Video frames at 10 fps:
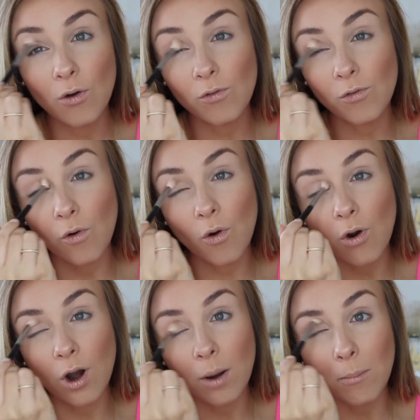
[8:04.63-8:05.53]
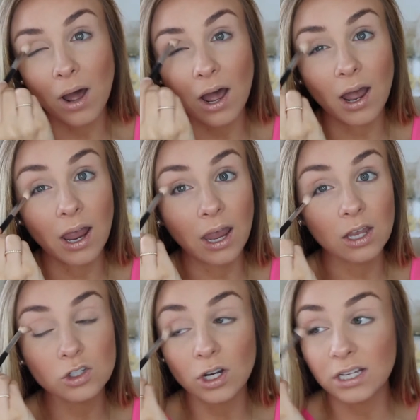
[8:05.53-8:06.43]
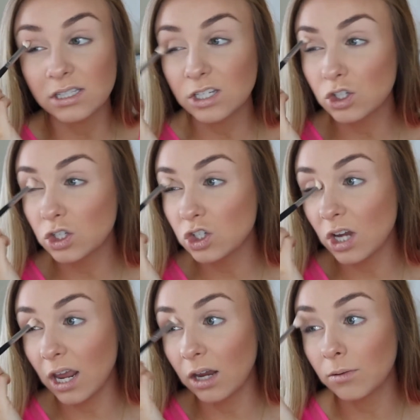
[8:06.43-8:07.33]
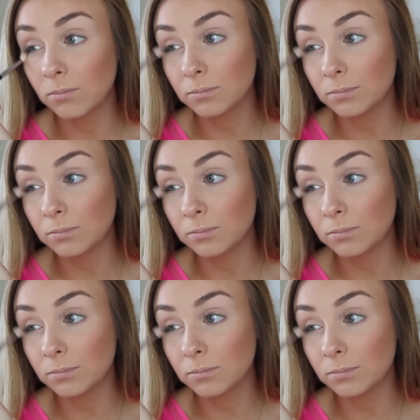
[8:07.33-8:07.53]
for my transition shade.